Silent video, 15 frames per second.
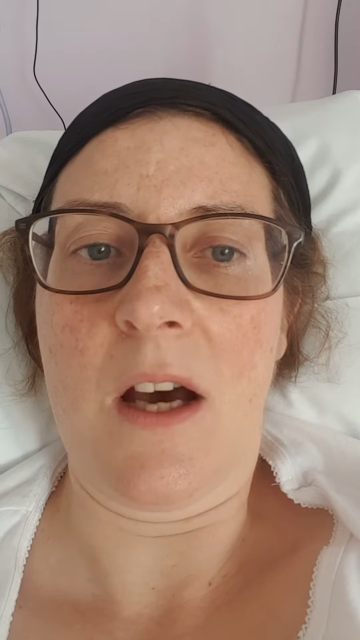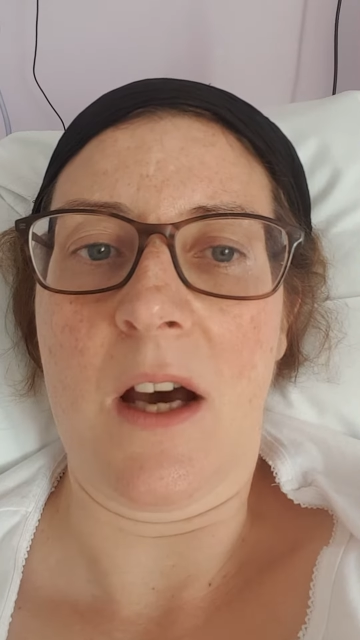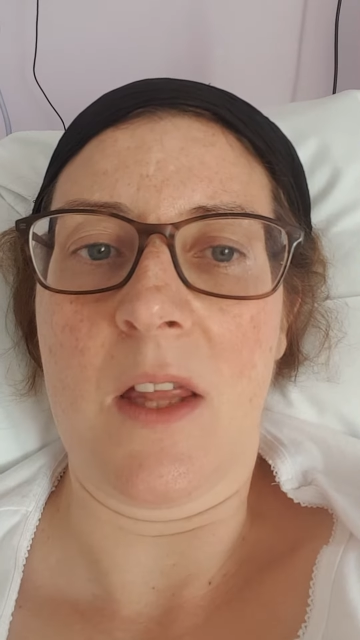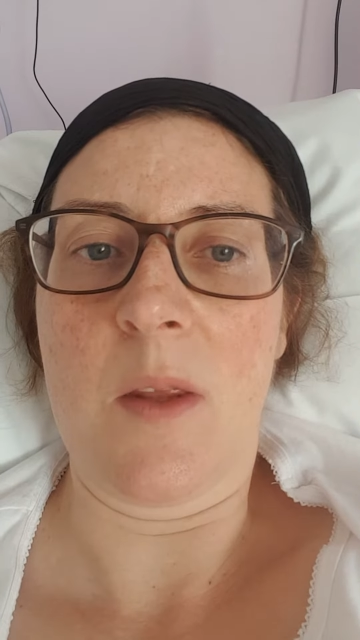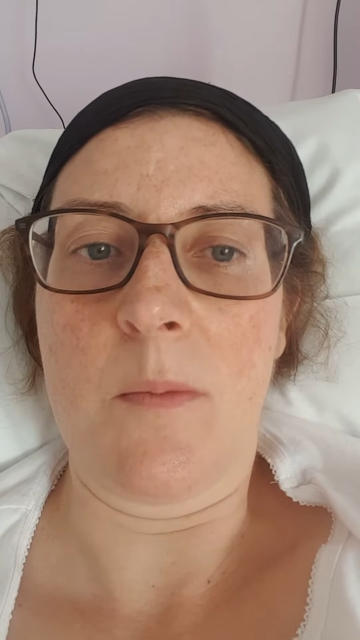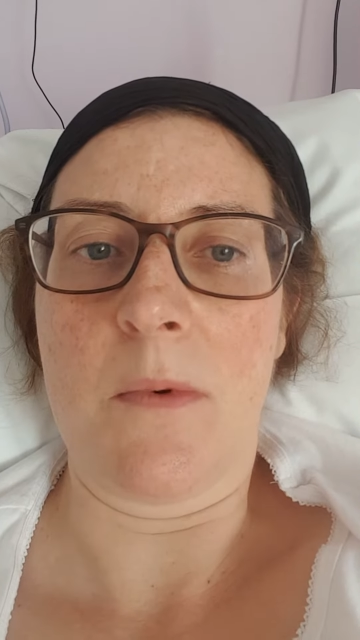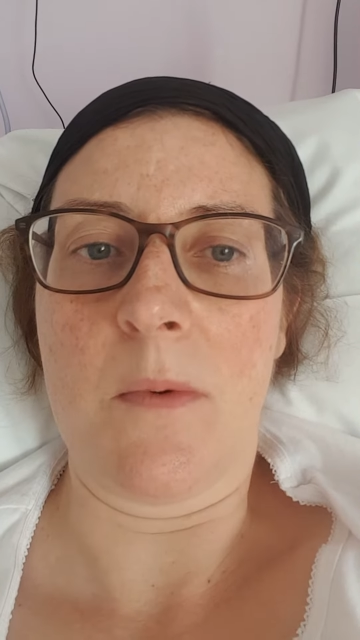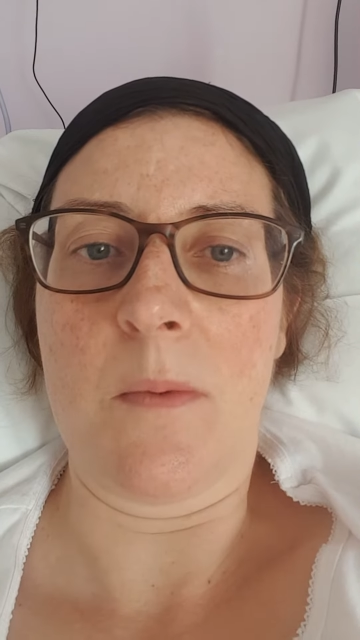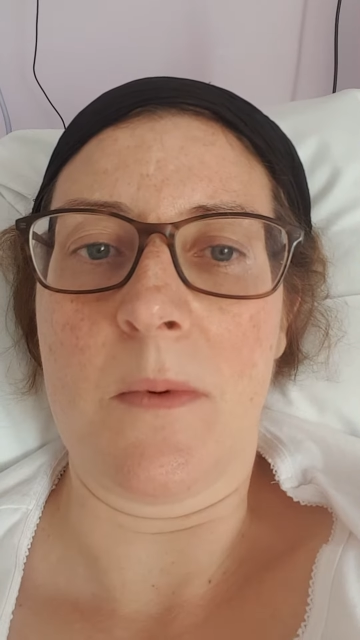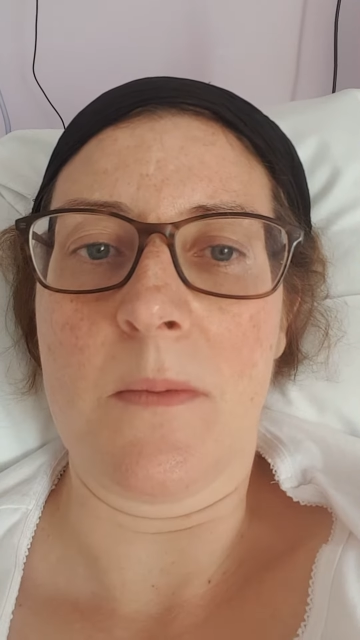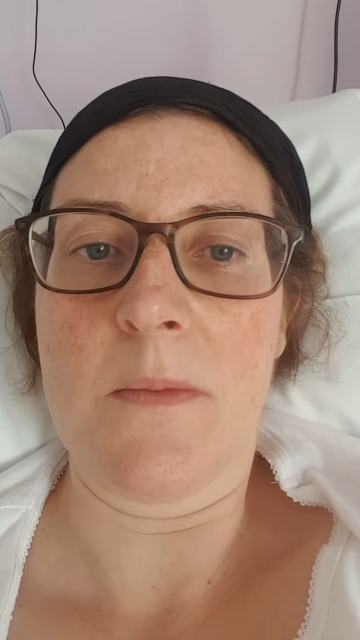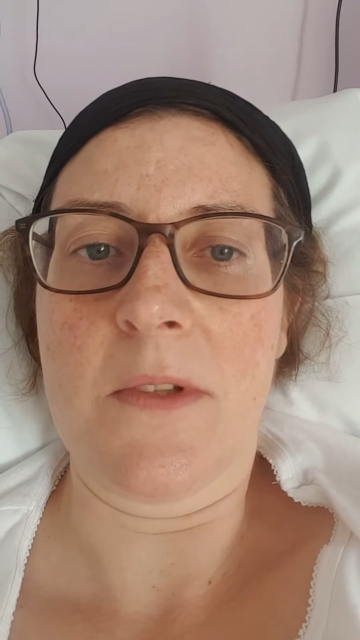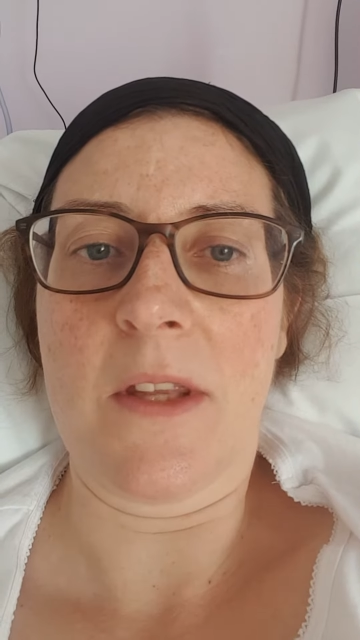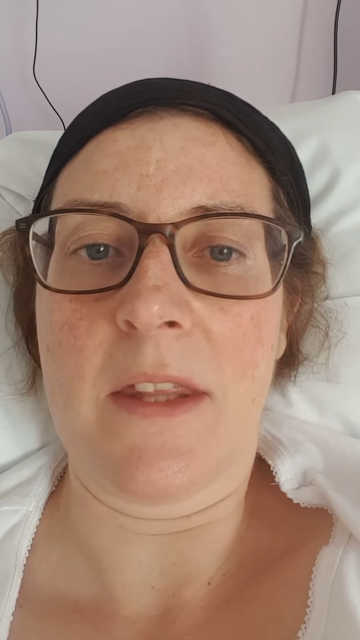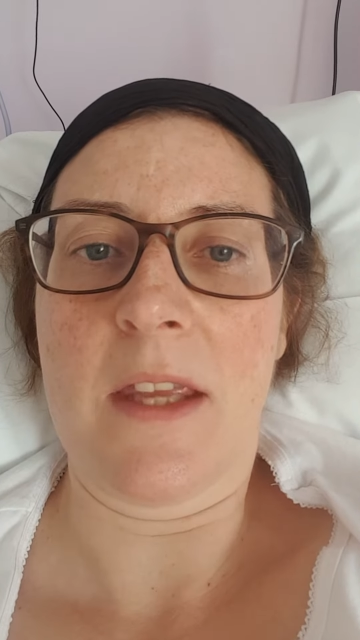Other
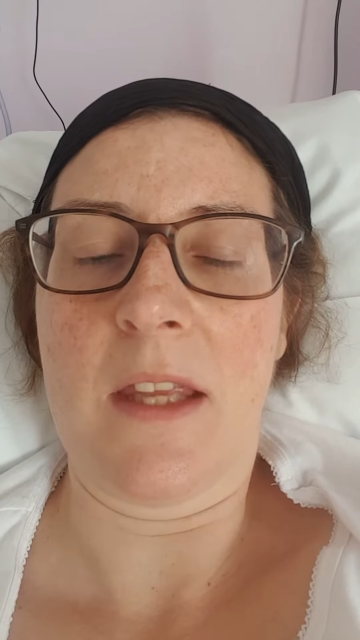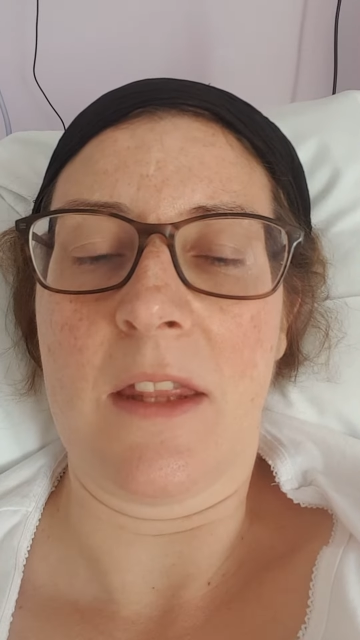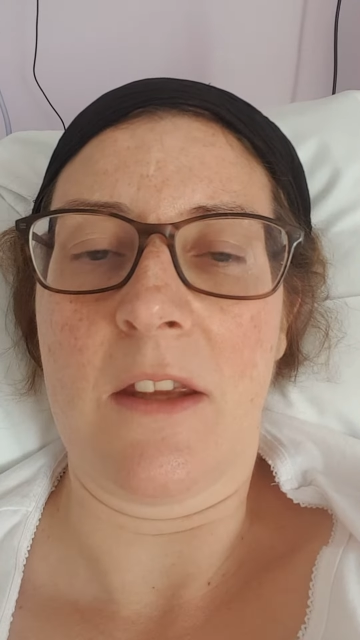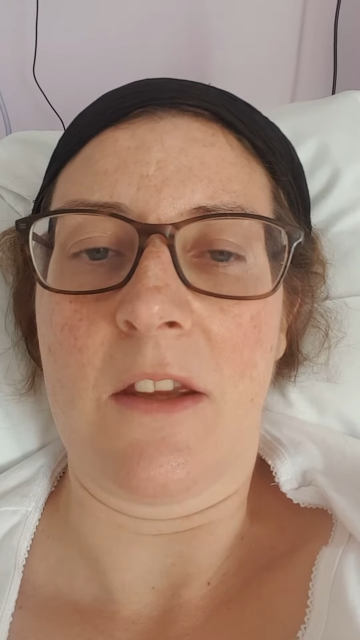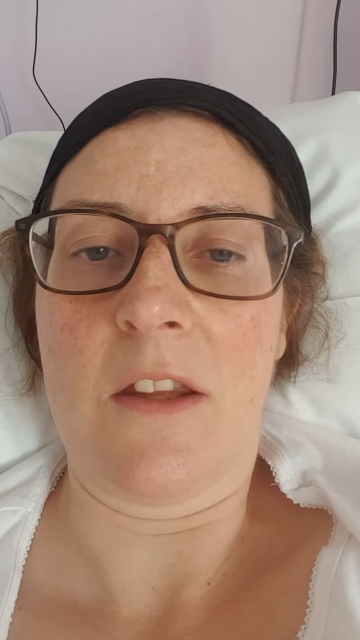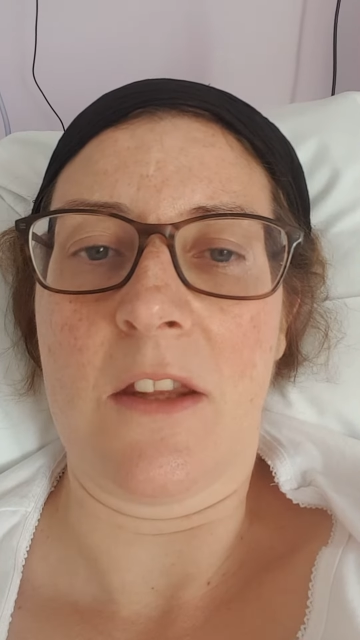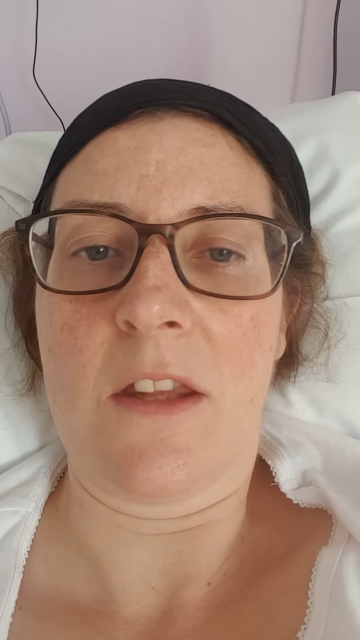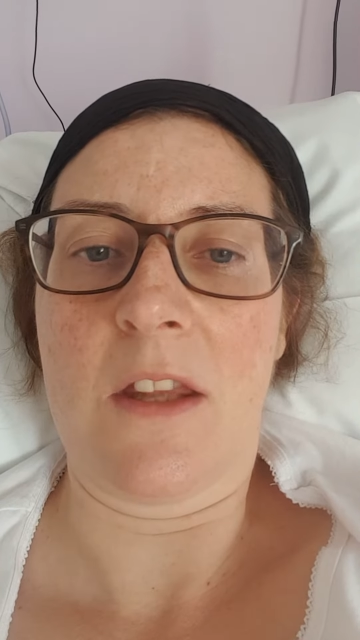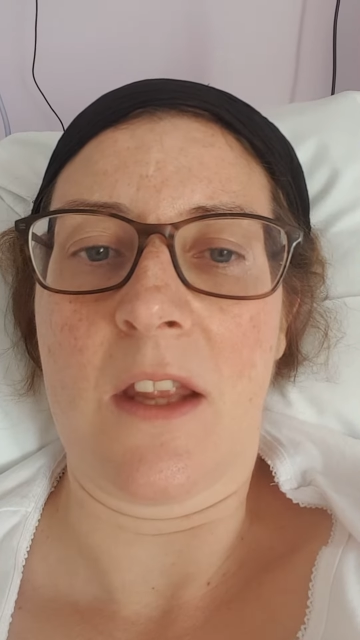problems, I think that